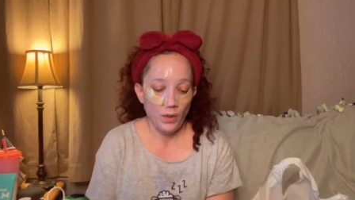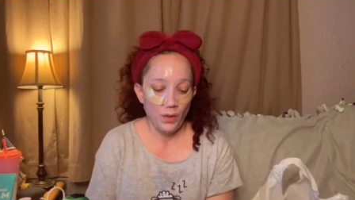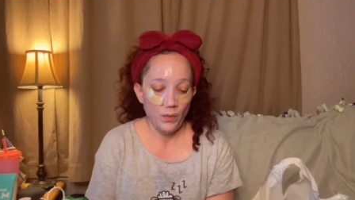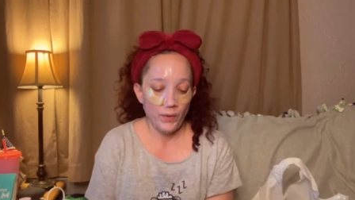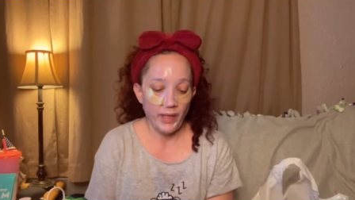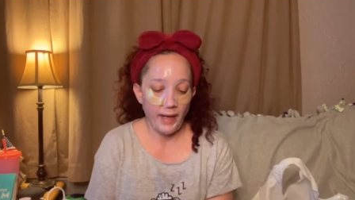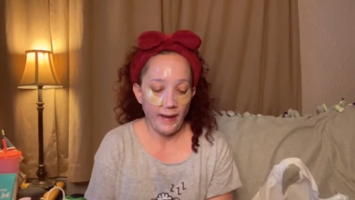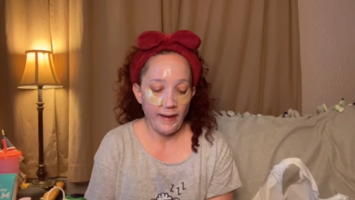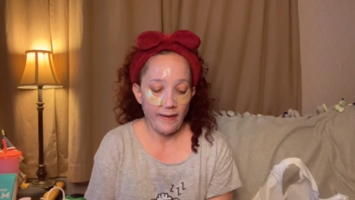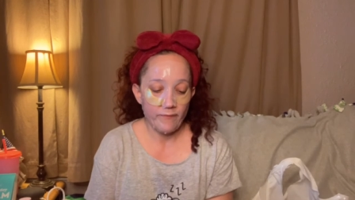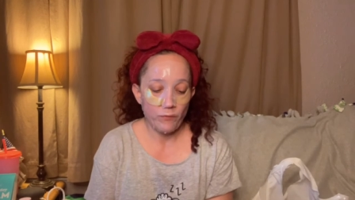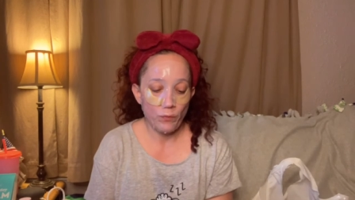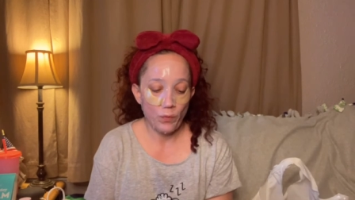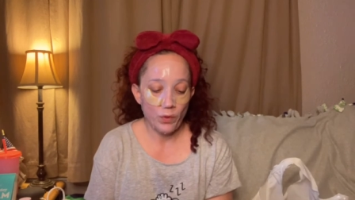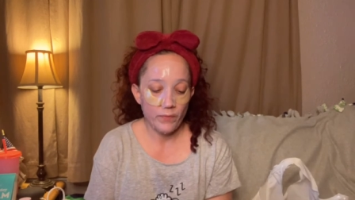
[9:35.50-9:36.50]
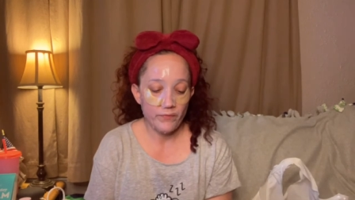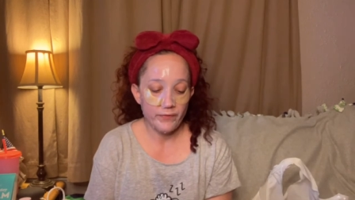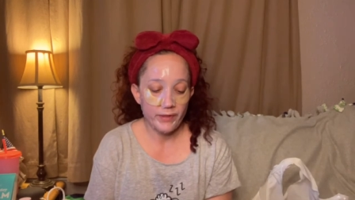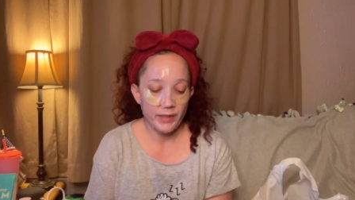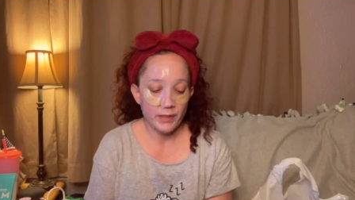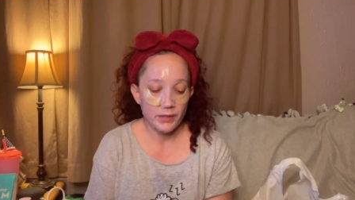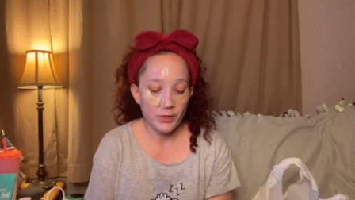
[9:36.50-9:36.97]
We have Warm
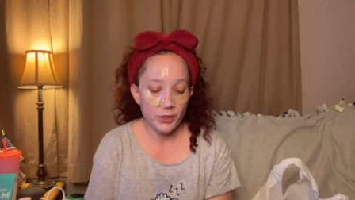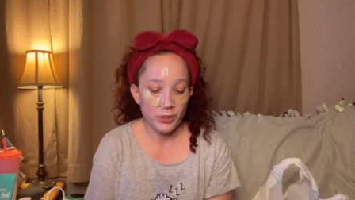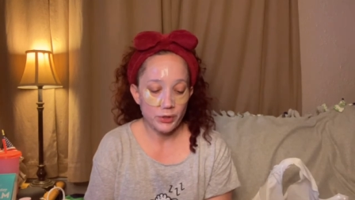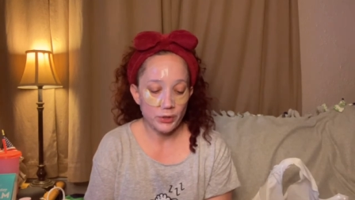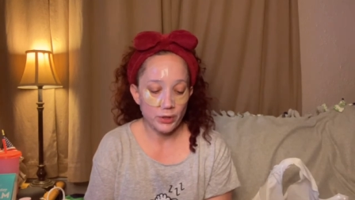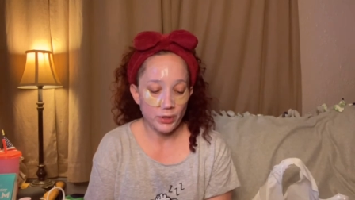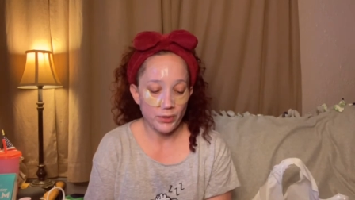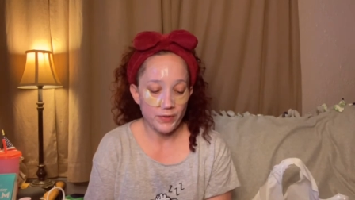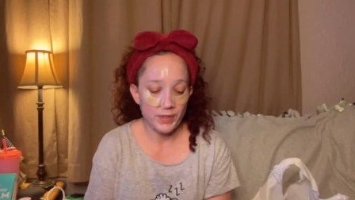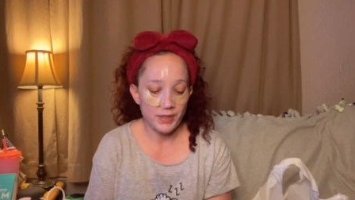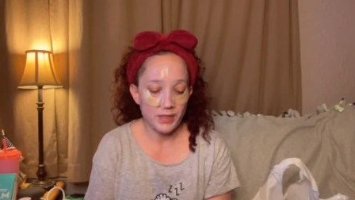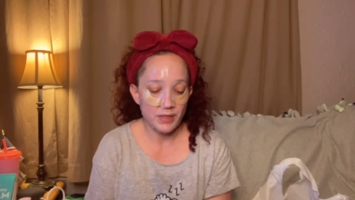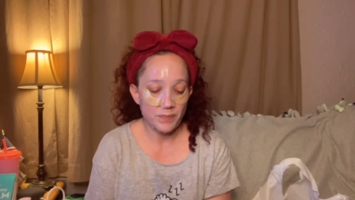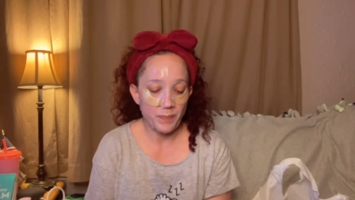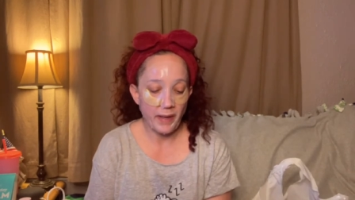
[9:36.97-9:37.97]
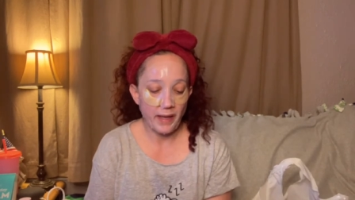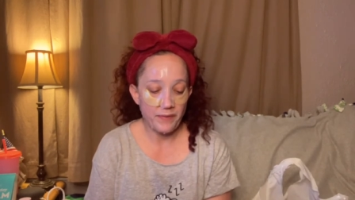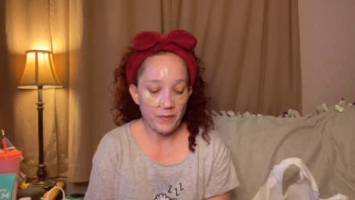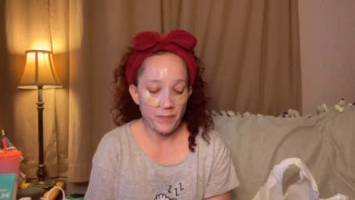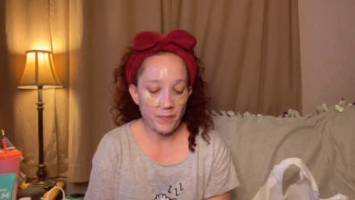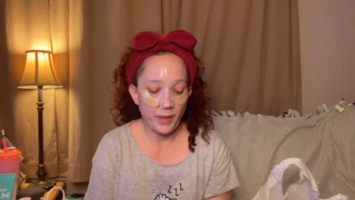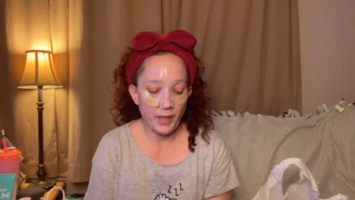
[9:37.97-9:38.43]
Vanilla Sugar. This is Bath
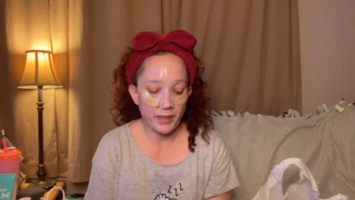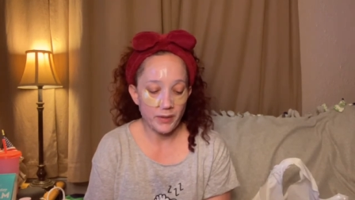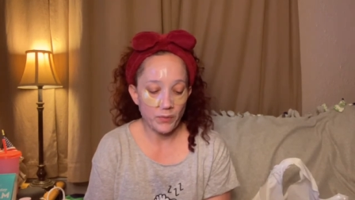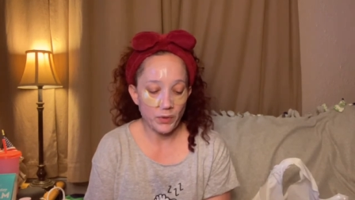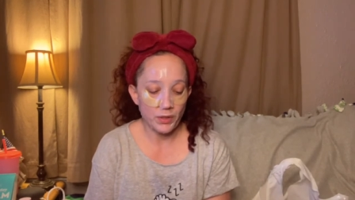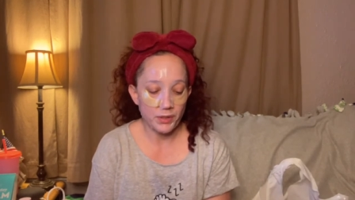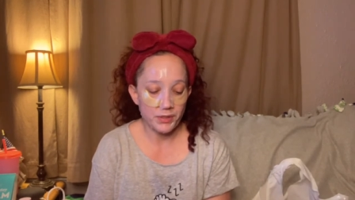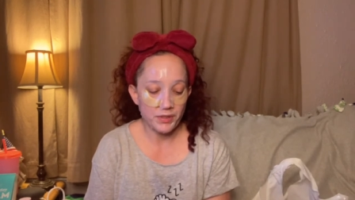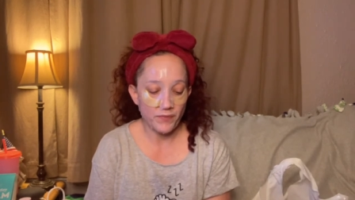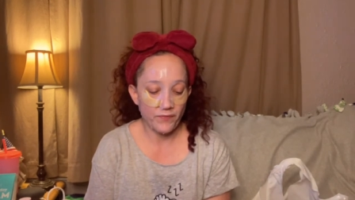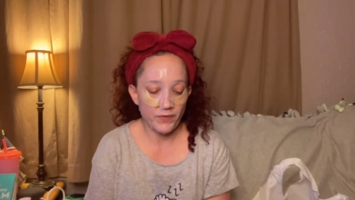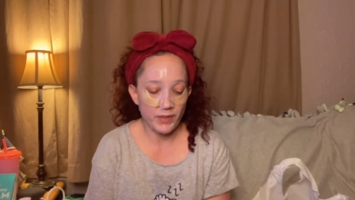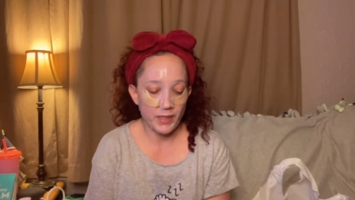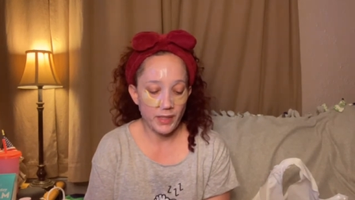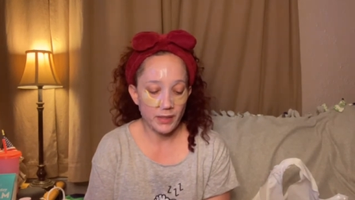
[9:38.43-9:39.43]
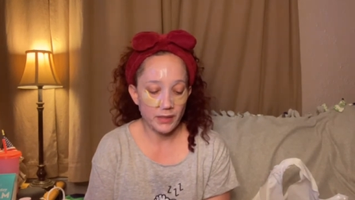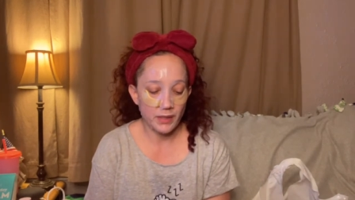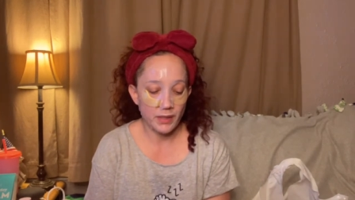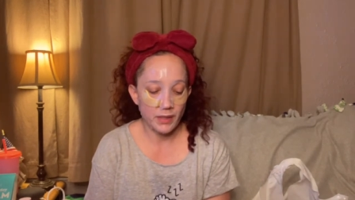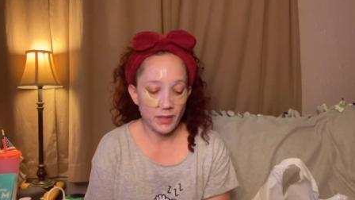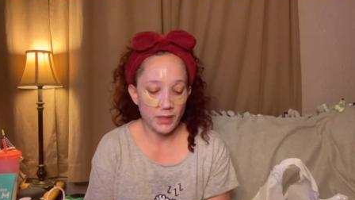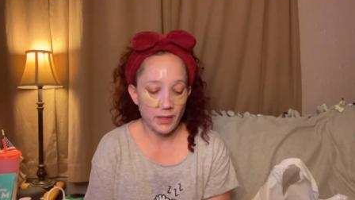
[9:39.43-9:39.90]
& Body Works
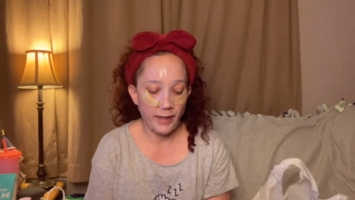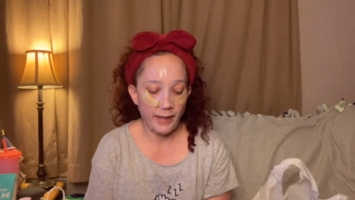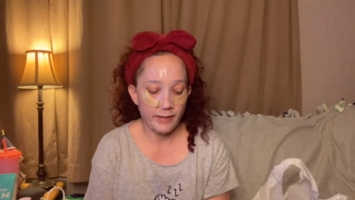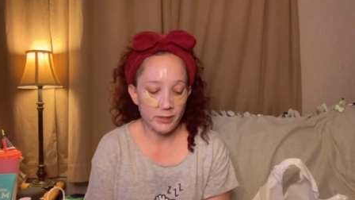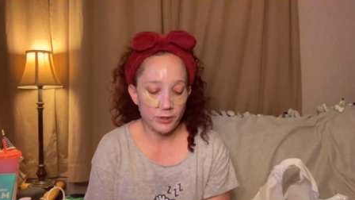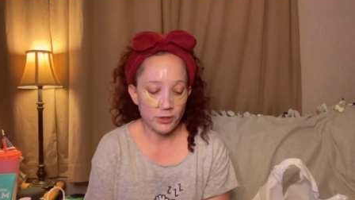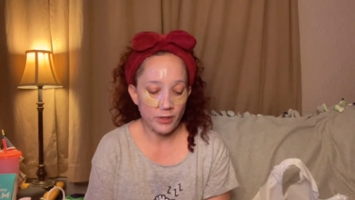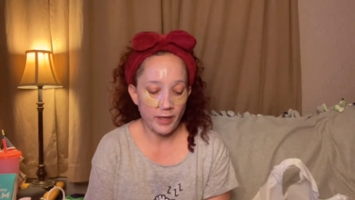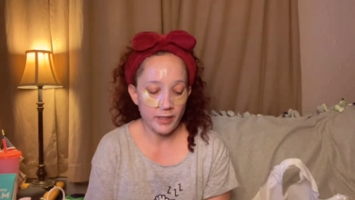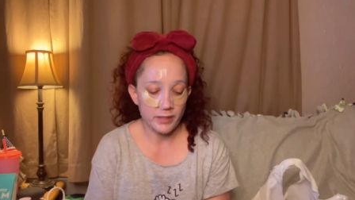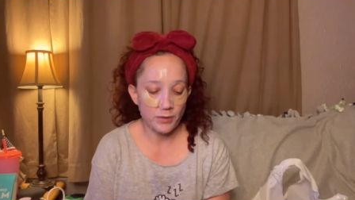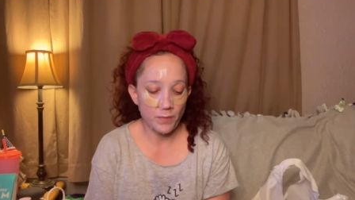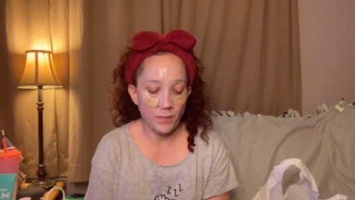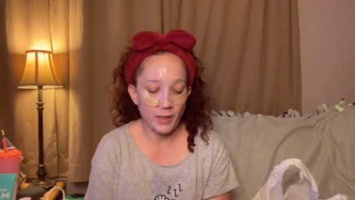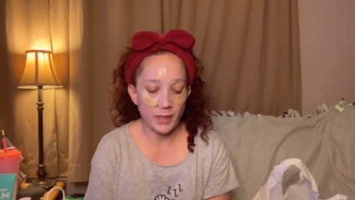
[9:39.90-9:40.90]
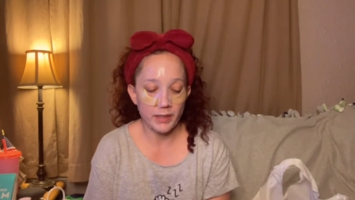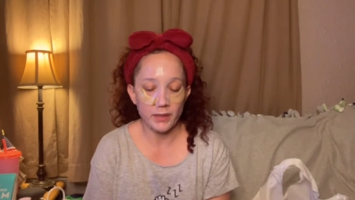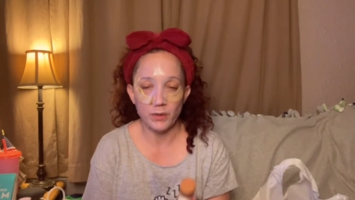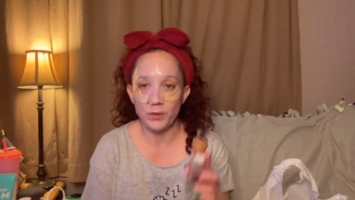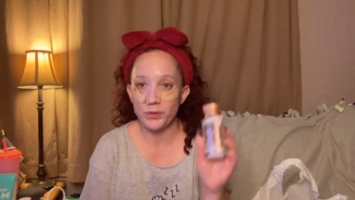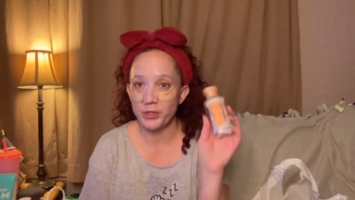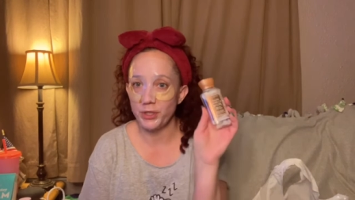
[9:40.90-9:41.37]
Vanilla Extract Body
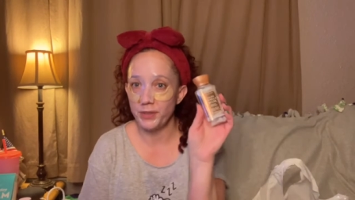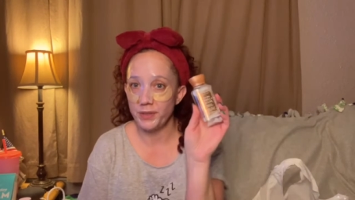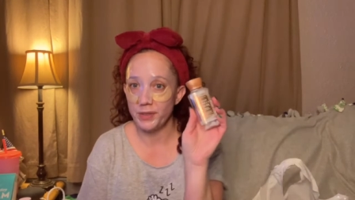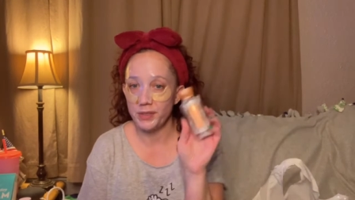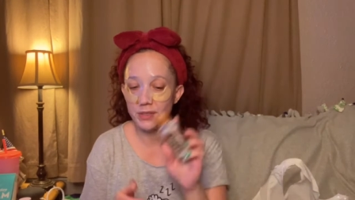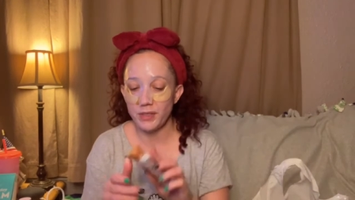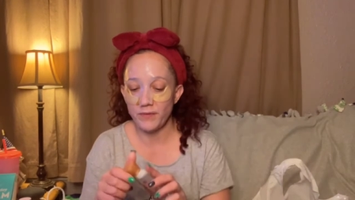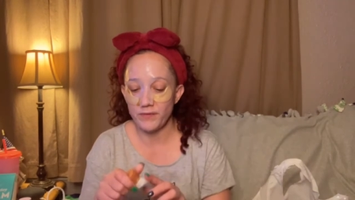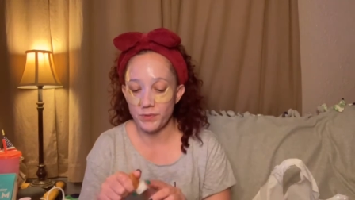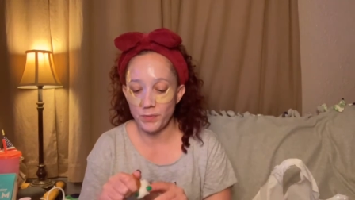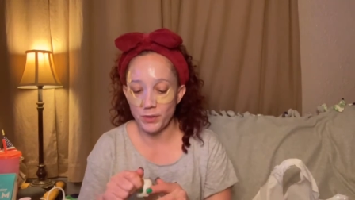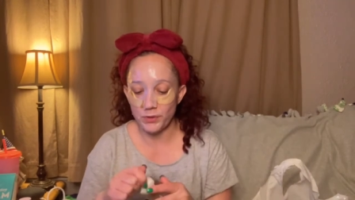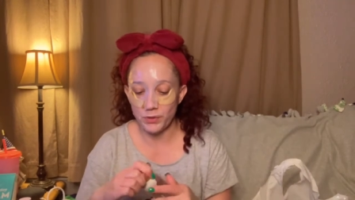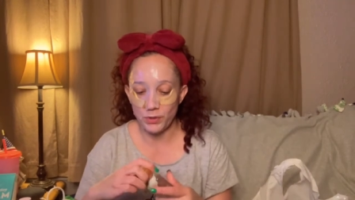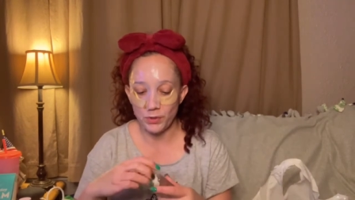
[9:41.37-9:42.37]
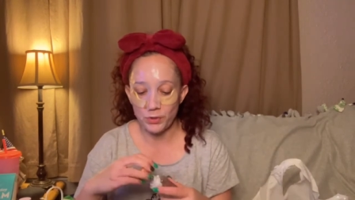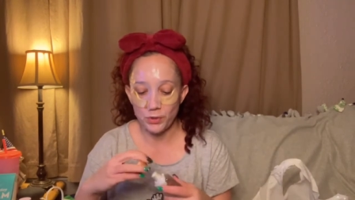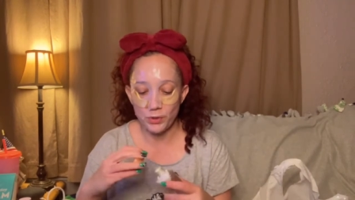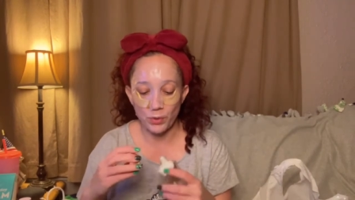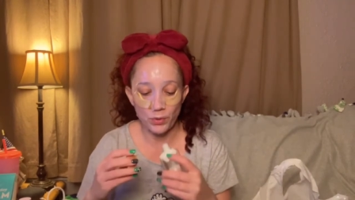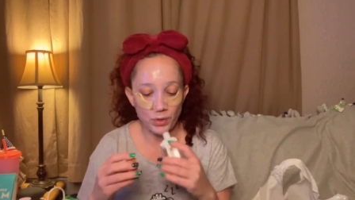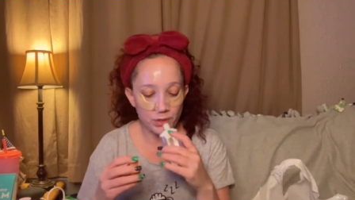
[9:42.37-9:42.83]
Lotion. This stuff smells
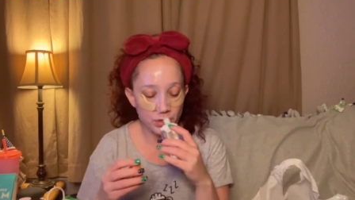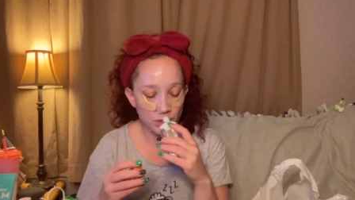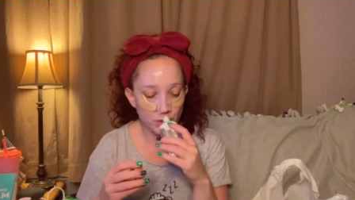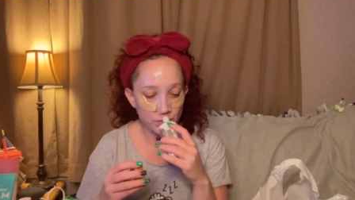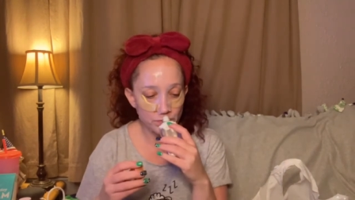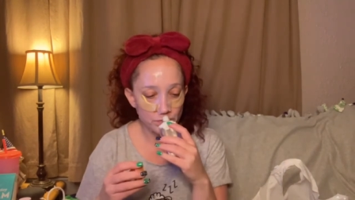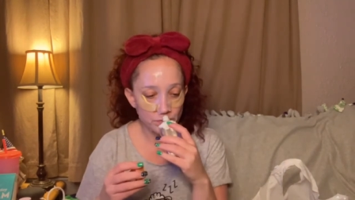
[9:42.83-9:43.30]
so good, too.